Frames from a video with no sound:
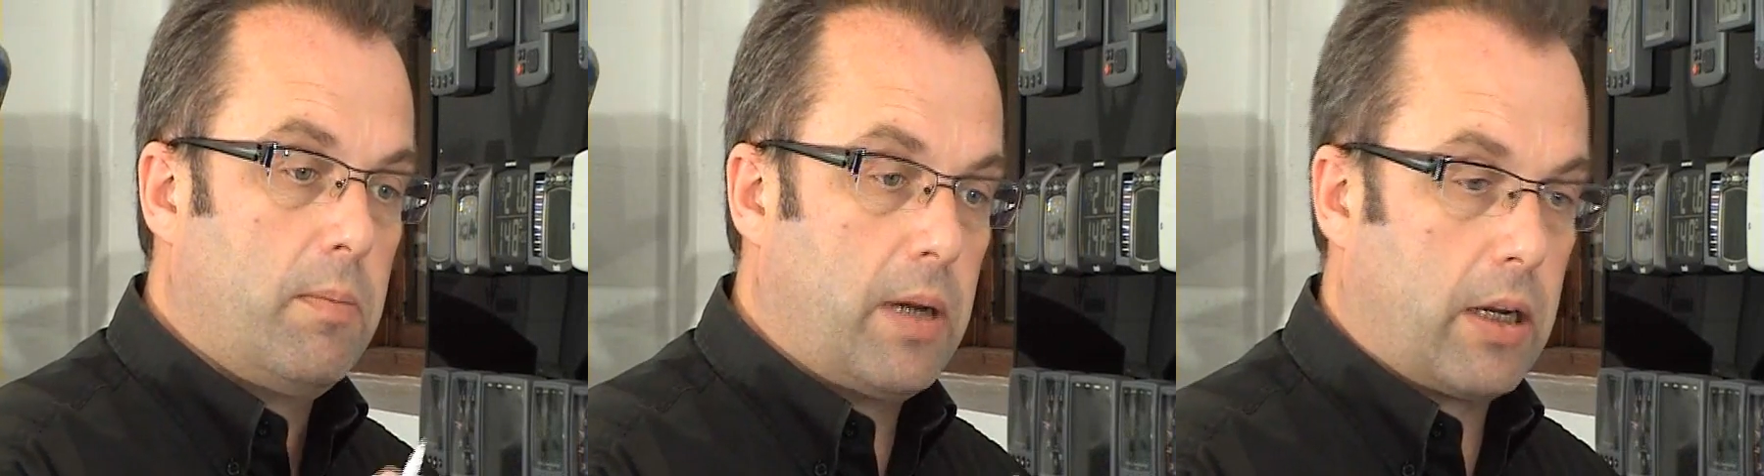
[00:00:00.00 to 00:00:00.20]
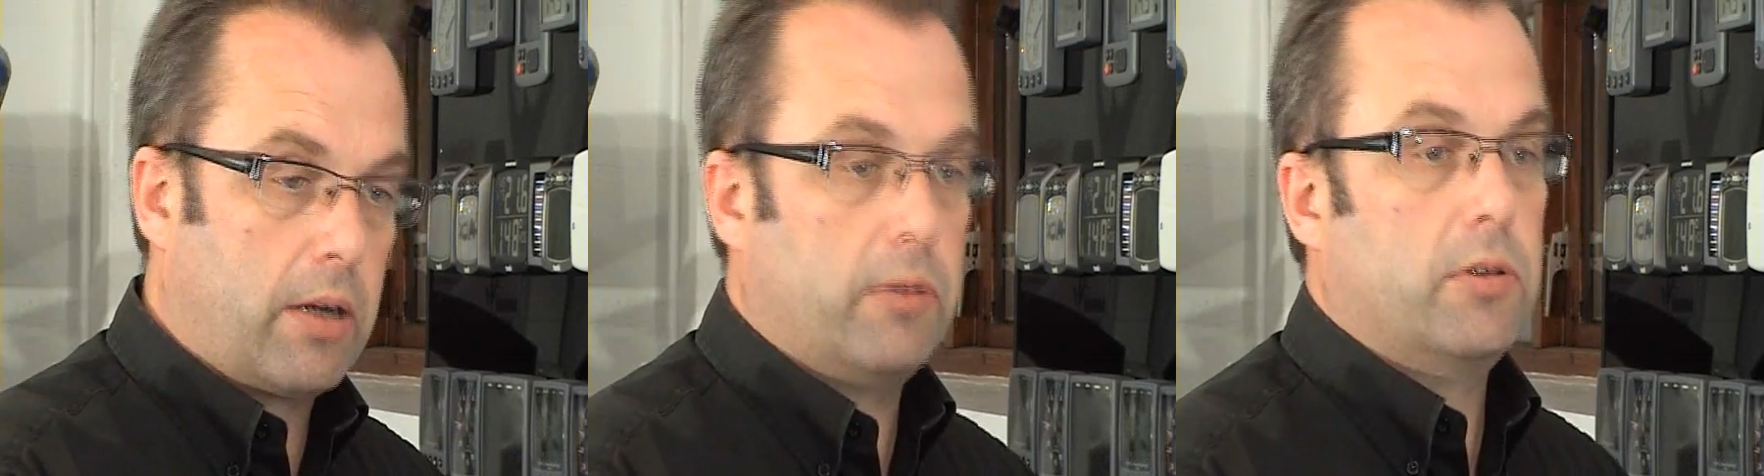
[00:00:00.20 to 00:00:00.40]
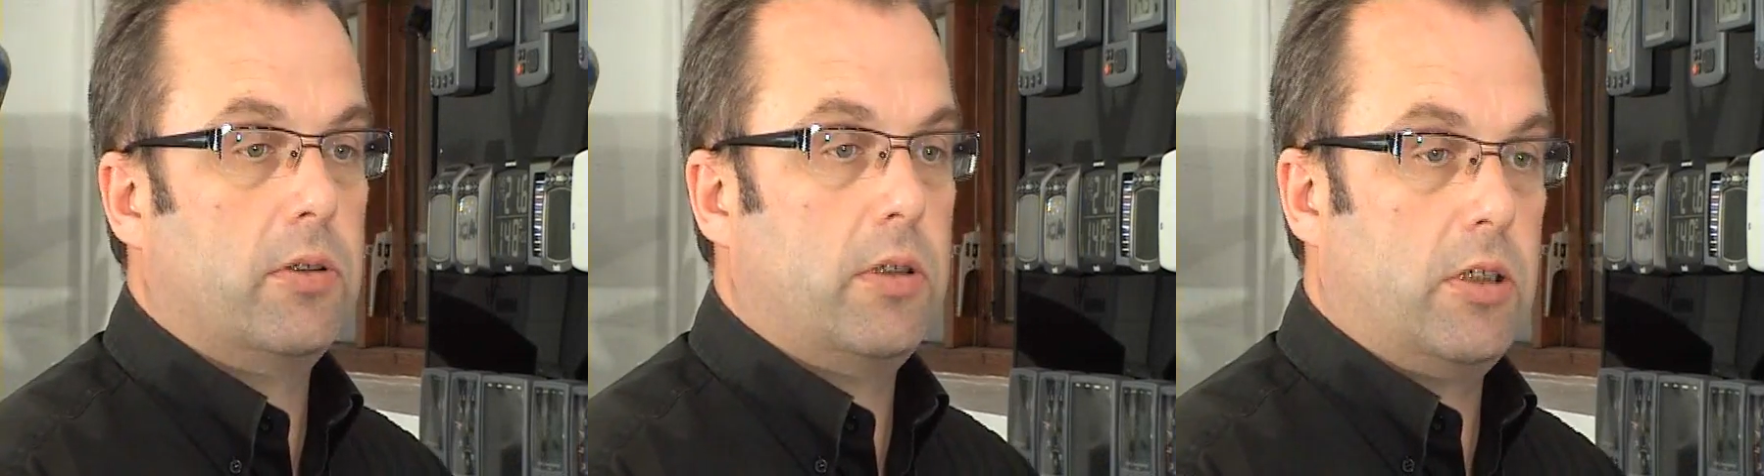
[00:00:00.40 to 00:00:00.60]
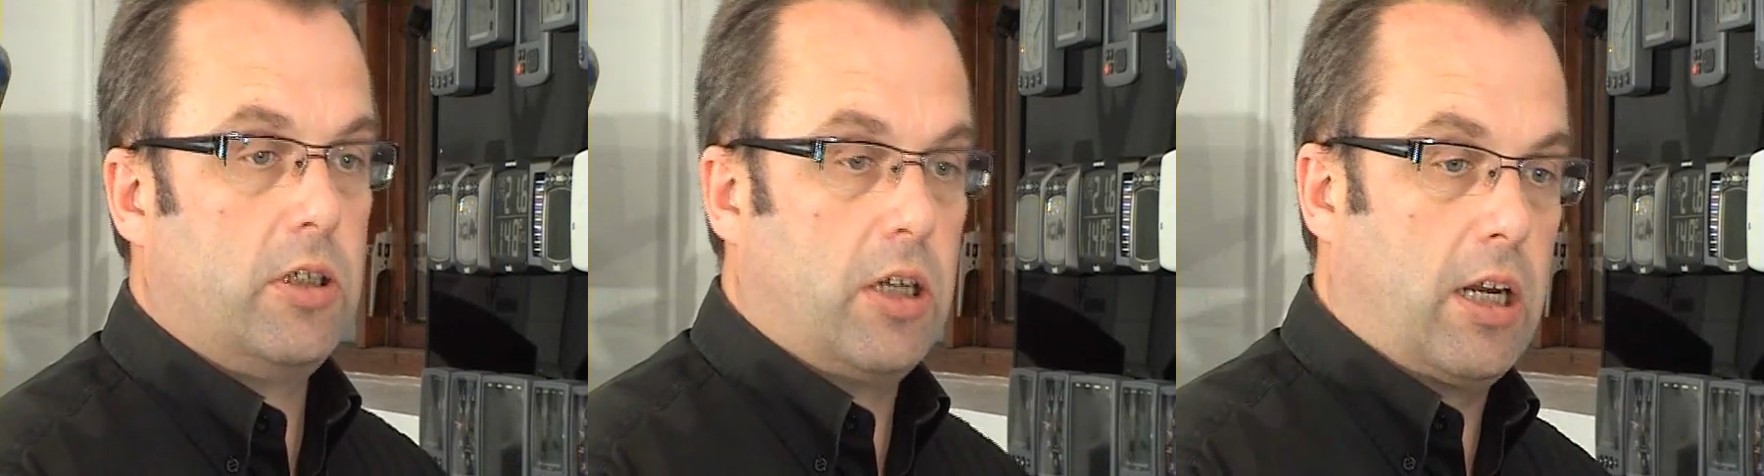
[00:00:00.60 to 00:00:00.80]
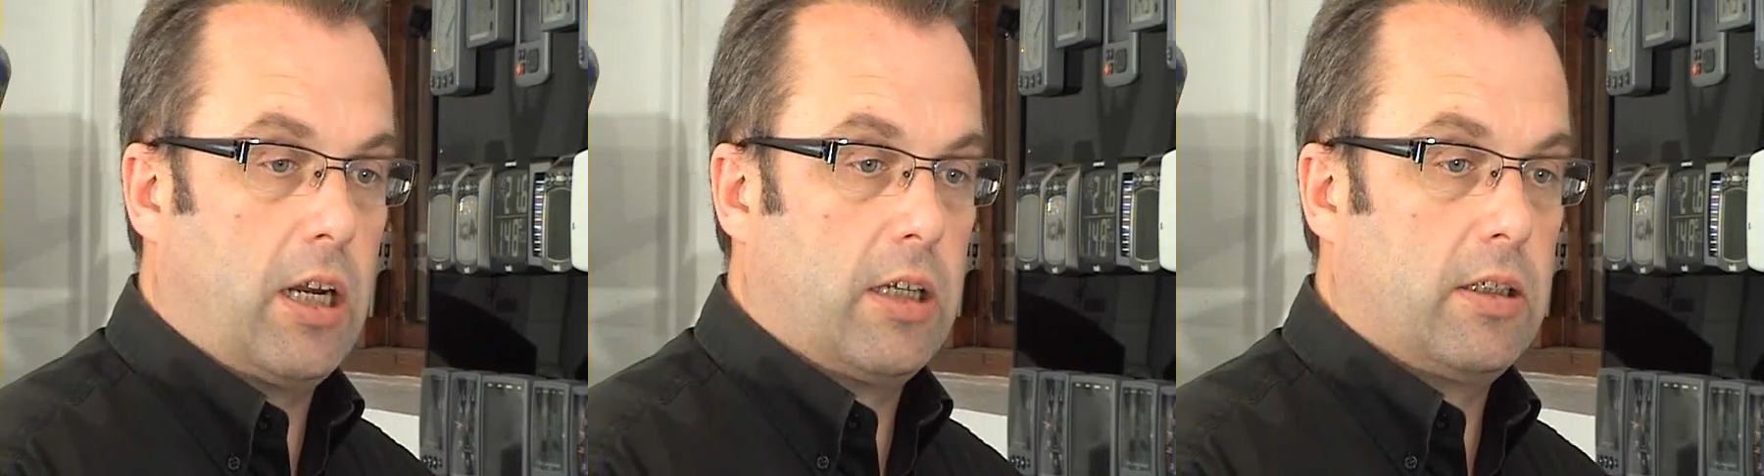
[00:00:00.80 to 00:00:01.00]
back onto the
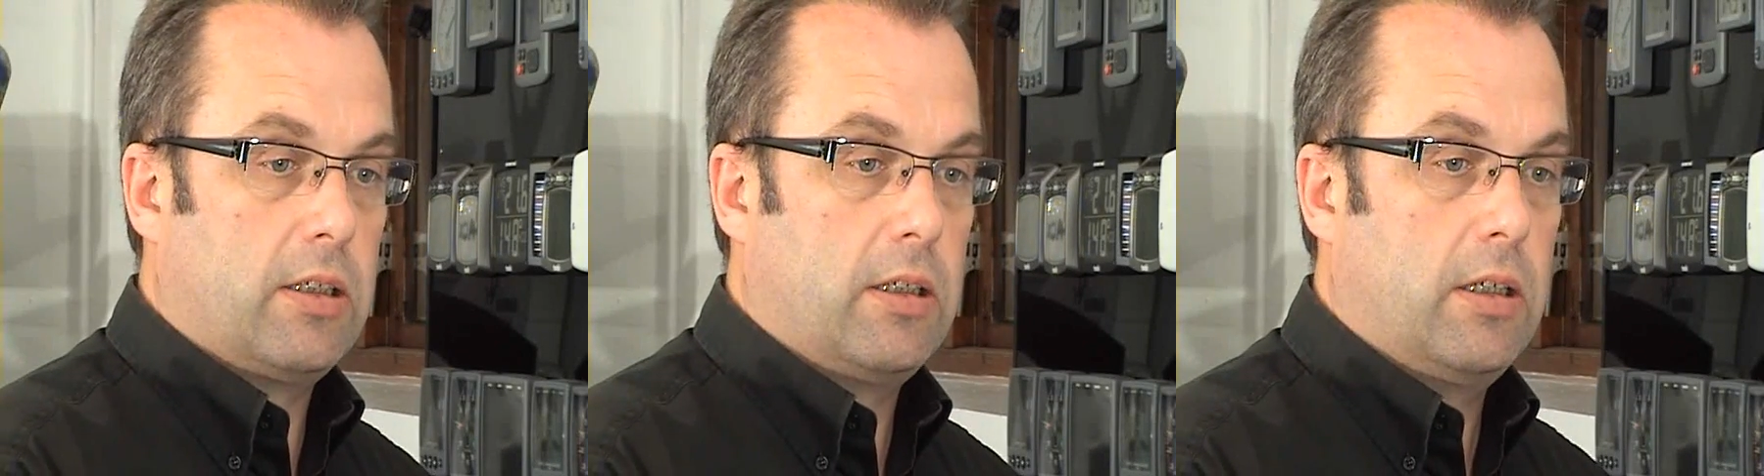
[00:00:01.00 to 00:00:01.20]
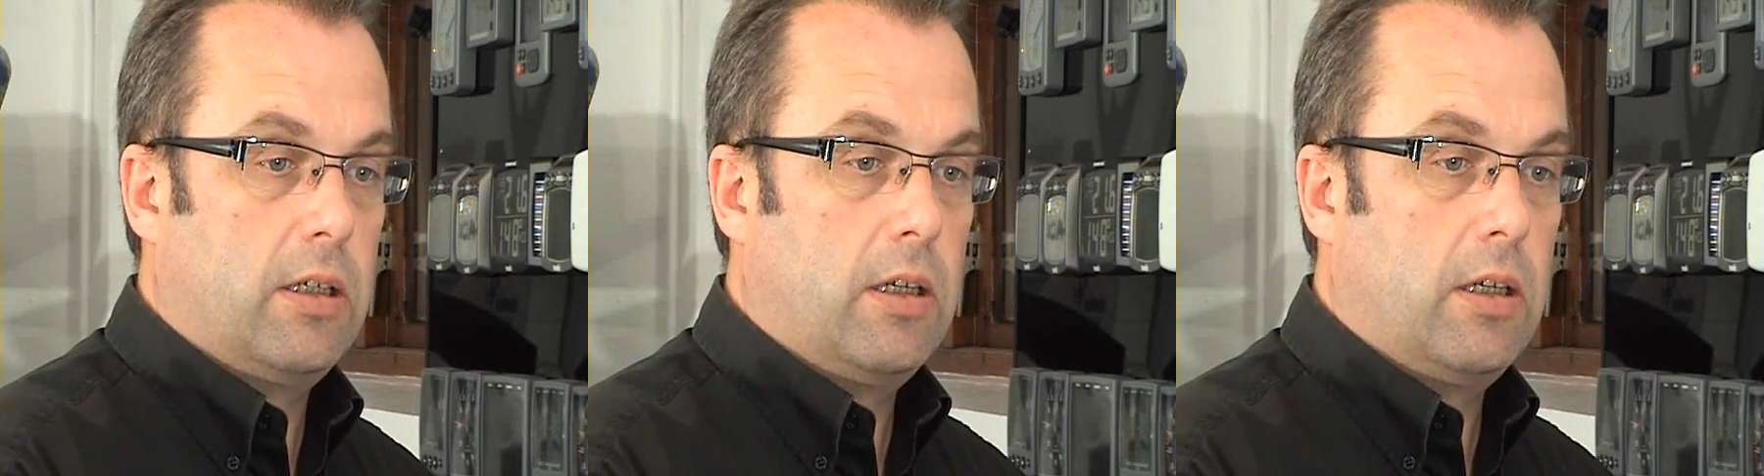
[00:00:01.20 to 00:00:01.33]
chart,